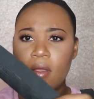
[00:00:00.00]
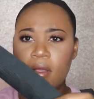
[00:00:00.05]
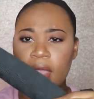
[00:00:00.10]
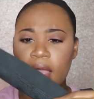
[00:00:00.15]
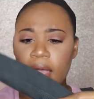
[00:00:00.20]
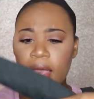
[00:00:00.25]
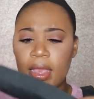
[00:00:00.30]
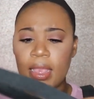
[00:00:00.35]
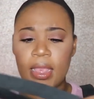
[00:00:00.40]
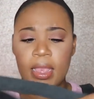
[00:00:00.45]

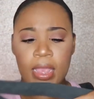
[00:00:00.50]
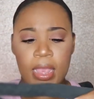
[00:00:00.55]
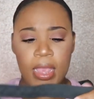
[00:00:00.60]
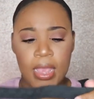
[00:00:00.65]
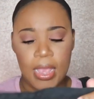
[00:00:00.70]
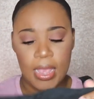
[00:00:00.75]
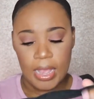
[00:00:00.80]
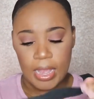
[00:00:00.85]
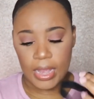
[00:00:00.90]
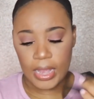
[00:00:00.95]
okay?
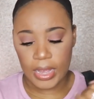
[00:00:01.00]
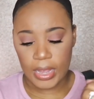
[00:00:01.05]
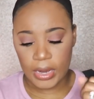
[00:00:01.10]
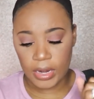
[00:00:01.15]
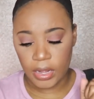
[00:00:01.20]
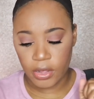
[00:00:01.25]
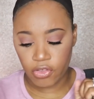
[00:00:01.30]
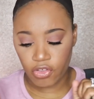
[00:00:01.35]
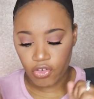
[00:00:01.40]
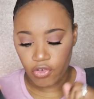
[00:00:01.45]
And
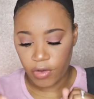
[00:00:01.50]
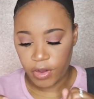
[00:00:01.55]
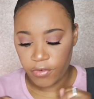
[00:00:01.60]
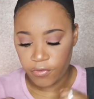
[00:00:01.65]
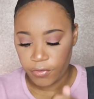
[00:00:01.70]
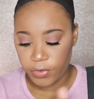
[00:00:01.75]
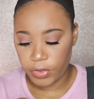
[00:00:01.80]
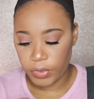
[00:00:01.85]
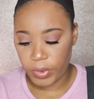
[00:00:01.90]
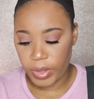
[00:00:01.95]
a trick
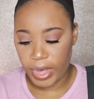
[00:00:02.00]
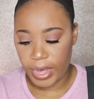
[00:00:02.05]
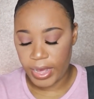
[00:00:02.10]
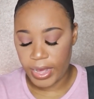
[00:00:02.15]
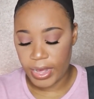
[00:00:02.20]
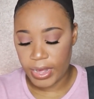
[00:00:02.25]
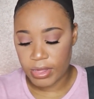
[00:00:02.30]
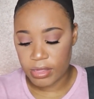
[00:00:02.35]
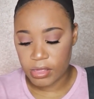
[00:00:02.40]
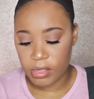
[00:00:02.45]
for you
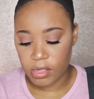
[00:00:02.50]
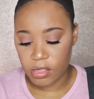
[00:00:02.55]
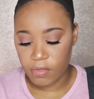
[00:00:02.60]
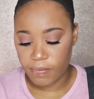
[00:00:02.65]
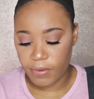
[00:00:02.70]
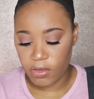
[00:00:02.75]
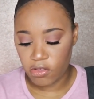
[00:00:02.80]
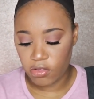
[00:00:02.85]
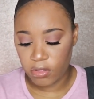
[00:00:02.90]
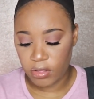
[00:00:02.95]
guys,
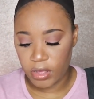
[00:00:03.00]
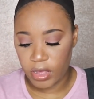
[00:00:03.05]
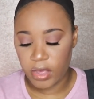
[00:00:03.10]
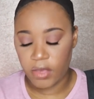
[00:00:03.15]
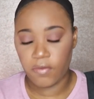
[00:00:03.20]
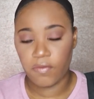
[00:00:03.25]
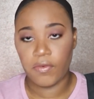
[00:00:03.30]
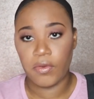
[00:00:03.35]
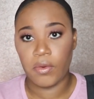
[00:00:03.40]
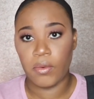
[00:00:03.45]
especially
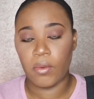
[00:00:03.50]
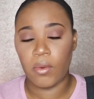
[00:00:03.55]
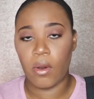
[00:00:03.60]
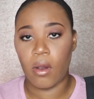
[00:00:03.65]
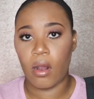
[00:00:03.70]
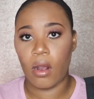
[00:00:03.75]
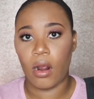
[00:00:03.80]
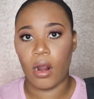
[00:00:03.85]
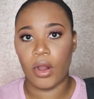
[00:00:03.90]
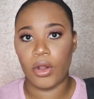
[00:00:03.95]
if you
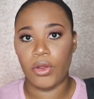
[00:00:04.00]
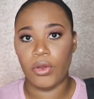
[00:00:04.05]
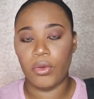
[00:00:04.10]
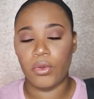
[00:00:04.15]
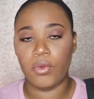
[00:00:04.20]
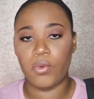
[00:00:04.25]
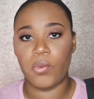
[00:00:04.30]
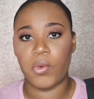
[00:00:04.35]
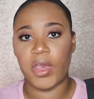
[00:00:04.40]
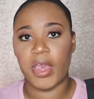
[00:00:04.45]
are
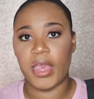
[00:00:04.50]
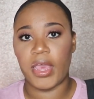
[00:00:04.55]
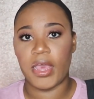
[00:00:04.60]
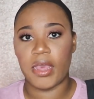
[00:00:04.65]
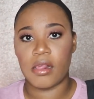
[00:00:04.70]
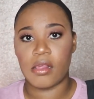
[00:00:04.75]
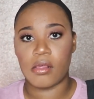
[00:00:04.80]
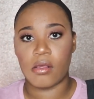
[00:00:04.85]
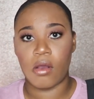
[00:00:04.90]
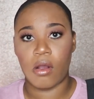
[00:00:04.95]
new to
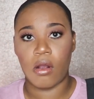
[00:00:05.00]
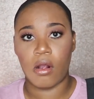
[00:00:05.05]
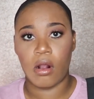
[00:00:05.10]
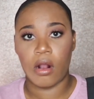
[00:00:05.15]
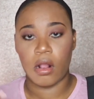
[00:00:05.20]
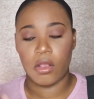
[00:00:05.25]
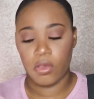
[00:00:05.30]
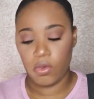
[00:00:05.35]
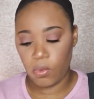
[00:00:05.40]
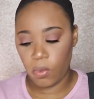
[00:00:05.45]
wigs
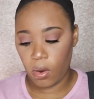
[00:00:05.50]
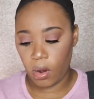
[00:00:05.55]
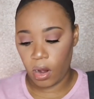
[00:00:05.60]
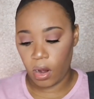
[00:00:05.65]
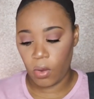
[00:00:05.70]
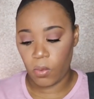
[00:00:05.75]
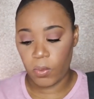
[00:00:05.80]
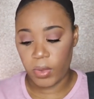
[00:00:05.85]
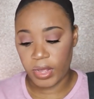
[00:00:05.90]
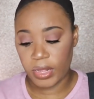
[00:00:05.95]
or you
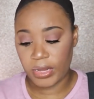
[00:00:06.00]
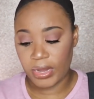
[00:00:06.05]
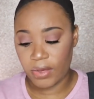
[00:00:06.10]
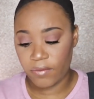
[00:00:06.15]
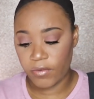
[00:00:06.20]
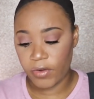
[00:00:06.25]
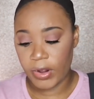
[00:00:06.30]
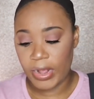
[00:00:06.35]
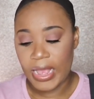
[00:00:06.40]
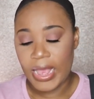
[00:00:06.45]
are a wig
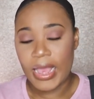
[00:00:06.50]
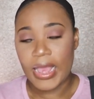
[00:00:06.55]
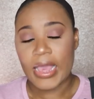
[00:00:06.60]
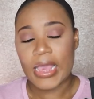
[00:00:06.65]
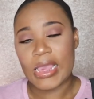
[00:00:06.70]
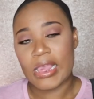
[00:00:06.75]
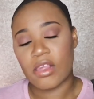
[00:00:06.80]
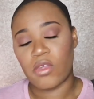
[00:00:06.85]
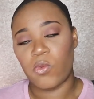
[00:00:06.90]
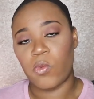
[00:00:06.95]
lover,
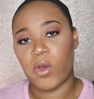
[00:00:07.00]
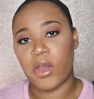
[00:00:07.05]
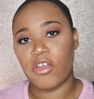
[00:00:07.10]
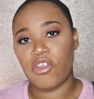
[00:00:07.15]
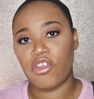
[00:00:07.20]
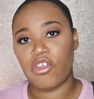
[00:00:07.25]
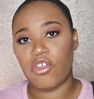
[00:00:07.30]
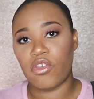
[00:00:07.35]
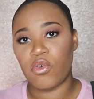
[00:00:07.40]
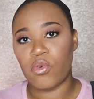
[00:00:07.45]
is
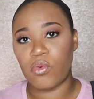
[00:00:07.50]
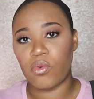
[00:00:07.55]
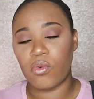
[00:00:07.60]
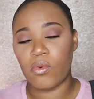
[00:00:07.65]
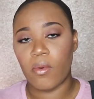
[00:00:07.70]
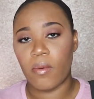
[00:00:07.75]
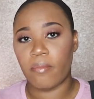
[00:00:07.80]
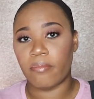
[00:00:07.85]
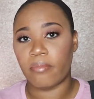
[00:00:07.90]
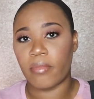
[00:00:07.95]
once
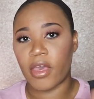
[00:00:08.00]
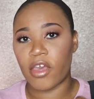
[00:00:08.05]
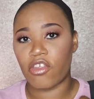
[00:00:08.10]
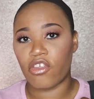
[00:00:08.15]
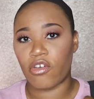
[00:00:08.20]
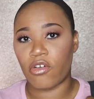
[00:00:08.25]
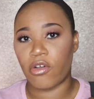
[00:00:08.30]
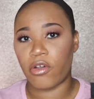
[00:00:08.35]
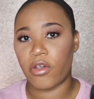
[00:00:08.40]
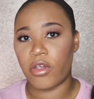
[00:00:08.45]
you
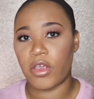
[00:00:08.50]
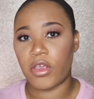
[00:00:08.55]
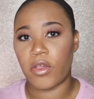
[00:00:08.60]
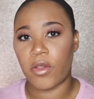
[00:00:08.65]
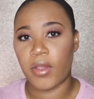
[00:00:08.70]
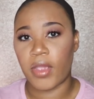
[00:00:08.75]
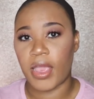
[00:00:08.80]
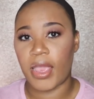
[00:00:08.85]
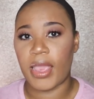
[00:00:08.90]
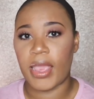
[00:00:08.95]
measure
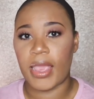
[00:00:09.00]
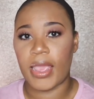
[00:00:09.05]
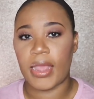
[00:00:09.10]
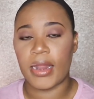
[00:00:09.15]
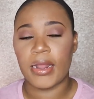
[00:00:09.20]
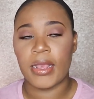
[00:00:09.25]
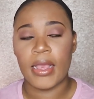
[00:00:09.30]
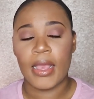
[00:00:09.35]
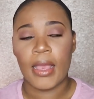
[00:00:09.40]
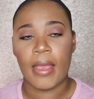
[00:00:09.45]
your
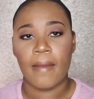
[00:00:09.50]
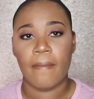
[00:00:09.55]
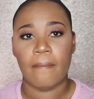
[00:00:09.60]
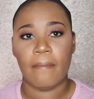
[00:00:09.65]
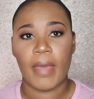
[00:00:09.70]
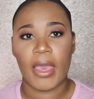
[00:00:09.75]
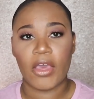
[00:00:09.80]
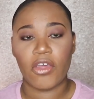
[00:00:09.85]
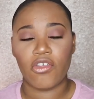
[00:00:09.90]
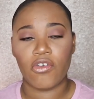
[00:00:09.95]
head,
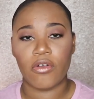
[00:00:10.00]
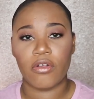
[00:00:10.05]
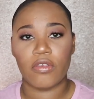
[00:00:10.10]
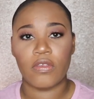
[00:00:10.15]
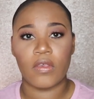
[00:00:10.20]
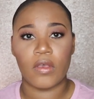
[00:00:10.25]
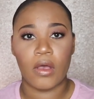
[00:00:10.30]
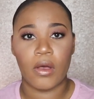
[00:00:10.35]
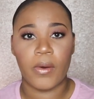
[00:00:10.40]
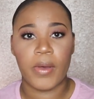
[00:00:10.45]
make sure
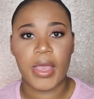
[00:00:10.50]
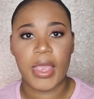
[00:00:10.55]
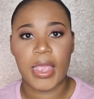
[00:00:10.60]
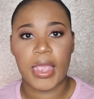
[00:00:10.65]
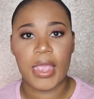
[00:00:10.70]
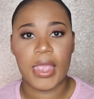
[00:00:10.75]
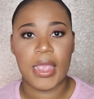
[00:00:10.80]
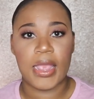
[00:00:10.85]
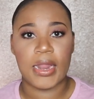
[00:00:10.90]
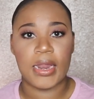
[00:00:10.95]
to go
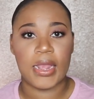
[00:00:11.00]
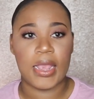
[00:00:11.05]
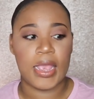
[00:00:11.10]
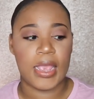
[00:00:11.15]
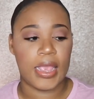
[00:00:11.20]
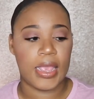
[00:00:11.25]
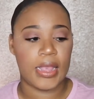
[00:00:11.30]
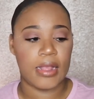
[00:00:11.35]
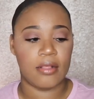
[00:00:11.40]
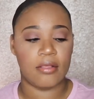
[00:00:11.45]
ahead
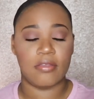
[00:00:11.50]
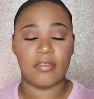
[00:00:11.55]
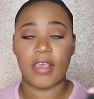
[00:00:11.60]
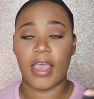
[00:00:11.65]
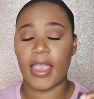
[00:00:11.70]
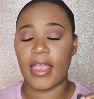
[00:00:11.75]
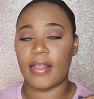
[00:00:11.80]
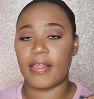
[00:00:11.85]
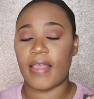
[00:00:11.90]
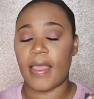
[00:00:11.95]
and
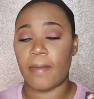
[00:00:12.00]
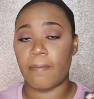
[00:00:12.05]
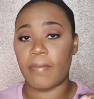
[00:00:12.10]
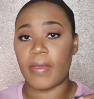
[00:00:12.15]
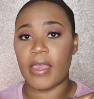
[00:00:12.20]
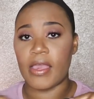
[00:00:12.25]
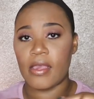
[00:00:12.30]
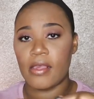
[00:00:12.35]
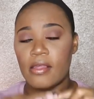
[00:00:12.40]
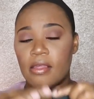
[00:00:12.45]
take that
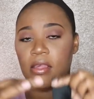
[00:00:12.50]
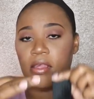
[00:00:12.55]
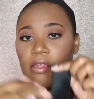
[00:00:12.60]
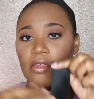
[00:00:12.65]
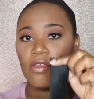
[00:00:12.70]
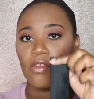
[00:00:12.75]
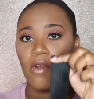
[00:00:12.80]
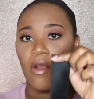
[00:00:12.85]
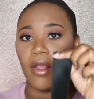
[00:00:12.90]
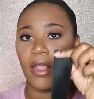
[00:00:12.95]
piece
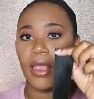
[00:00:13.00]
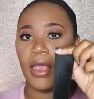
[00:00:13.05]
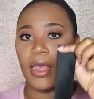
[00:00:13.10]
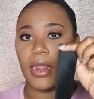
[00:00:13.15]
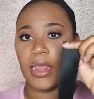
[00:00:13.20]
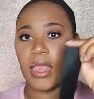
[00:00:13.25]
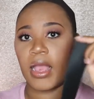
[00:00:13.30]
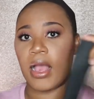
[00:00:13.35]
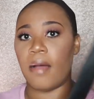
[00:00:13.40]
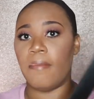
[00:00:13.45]
and start
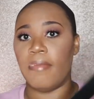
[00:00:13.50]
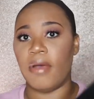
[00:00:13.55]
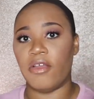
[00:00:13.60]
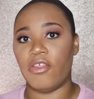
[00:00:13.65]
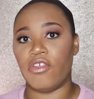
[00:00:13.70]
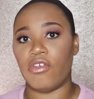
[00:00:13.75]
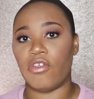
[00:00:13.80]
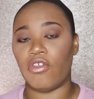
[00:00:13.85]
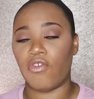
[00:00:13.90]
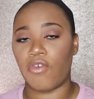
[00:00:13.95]
cutting a
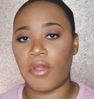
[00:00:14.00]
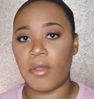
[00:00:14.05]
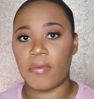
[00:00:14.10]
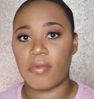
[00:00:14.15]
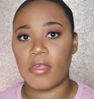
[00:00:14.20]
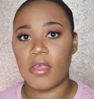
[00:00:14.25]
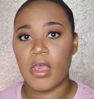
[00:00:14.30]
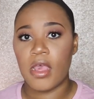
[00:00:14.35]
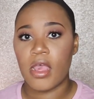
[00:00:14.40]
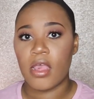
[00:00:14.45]
bunch of
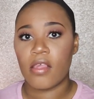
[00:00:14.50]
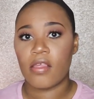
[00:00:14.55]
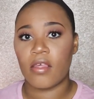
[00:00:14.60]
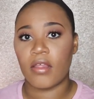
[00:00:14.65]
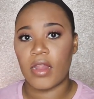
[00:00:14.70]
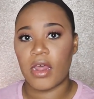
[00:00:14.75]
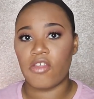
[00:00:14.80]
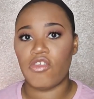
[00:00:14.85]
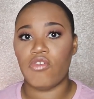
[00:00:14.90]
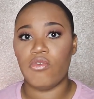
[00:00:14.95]
strips
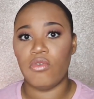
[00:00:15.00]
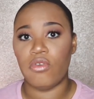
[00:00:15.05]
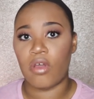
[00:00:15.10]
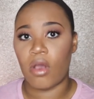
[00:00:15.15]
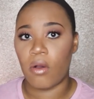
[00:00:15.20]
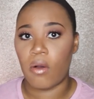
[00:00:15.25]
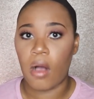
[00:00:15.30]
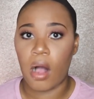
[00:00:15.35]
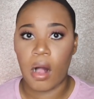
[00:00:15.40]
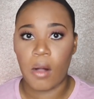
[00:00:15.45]
so that you
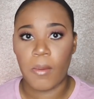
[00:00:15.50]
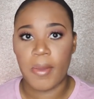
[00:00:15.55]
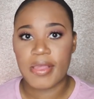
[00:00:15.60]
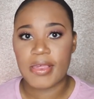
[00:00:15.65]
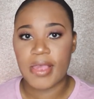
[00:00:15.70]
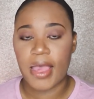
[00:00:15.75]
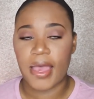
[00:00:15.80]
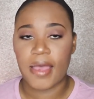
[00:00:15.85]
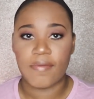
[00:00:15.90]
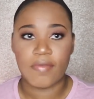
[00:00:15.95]
don't
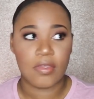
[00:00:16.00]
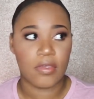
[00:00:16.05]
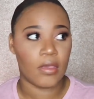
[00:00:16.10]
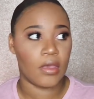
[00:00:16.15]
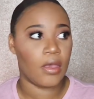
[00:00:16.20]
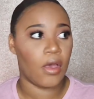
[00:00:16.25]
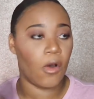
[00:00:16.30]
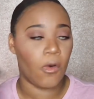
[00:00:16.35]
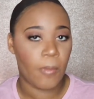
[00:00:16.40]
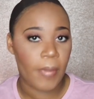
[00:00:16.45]
always have to
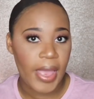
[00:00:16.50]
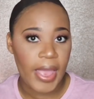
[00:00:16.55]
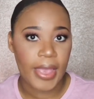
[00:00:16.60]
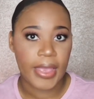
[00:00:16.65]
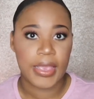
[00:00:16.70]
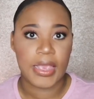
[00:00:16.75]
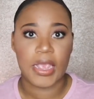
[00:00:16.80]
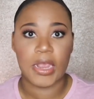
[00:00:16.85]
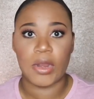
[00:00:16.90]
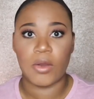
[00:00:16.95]
go
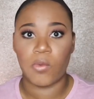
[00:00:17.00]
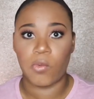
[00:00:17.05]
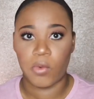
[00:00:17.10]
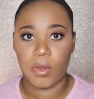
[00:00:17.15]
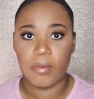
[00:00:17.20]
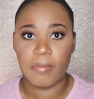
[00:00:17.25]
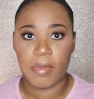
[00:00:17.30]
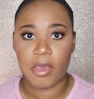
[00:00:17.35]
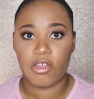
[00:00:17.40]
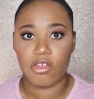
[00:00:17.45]
back and
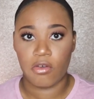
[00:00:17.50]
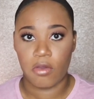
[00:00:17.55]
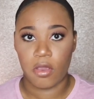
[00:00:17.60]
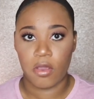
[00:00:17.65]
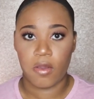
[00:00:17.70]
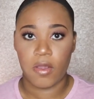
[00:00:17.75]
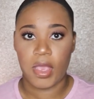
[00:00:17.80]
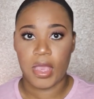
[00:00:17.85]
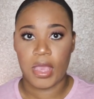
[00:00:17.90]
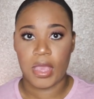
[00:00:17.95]
remeasure
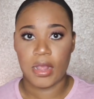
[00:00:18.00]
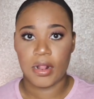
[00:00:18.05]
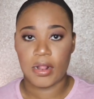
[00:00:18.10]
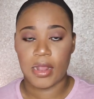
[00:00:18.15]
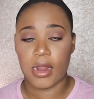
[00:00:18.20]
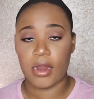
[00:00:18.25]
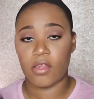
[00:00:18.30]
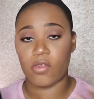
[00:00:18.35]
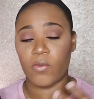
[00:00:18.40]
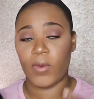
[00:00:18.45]
your head.
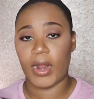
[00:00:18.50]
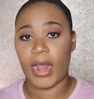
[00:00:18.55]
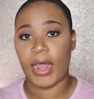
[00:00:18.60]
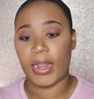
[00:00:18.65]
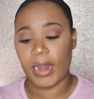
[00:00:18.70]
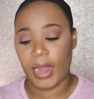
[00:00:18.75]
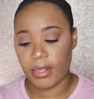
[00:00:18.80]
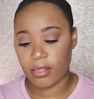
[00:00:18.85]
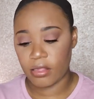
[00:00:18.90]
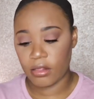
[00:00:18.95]
That is what
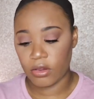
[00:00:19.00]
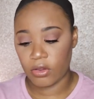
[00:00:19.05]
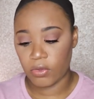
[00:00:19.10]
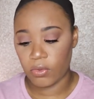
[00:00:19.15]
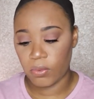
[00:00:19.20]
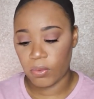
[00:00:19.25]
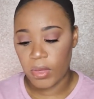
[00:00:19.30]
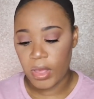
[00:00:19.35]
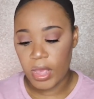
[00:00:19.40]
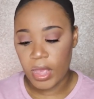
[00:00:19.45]
I like to
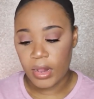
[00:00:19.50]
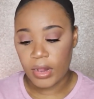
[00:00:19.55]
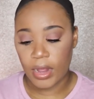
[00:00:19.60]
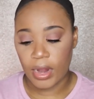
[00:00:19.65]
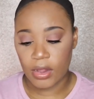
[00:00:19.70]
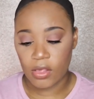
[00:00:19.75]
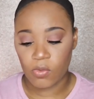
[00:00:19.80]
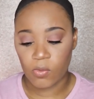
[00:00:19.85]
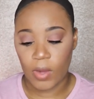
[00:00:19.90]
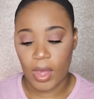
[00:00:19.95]
do.
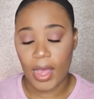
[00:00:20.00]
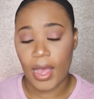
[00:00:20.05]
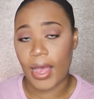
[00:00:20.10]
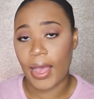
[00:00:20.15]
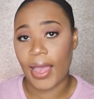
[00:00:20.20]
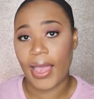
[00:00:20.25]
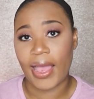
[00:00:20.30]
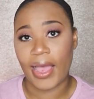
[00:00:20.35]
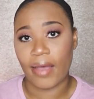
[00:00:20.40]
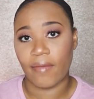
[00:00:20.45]
That is why
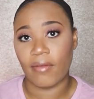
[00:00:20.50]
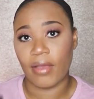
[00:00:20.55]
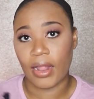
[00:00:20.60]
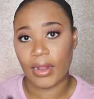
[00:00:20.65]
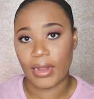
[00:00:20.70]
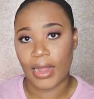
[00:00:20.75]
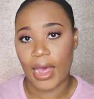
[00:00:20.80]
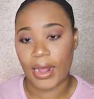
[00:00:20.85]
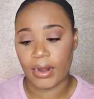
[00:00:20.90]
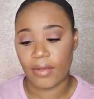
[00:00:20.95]
I have a
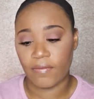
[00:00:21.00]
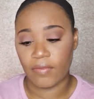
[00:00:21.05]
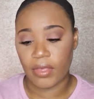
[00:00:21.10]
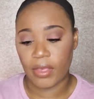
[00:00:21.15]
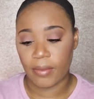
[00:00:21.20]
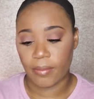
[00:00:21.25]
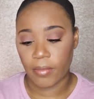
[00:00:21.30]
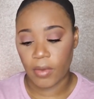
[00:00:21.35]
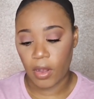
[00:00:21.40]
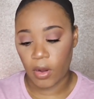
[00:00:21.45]
lot of
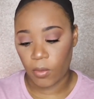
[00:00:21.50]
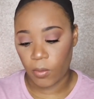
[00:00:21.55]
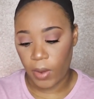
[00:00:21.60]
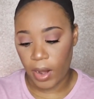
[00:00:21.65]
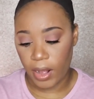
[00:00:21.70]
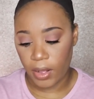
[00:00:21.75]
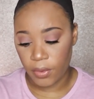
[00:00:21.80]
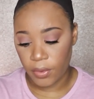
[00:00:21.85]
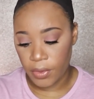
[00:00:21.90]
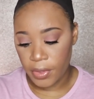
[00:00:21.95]
them
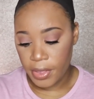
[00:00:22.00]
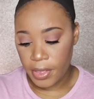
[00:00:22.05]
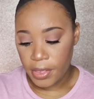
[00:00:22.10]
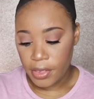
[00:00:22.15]
around.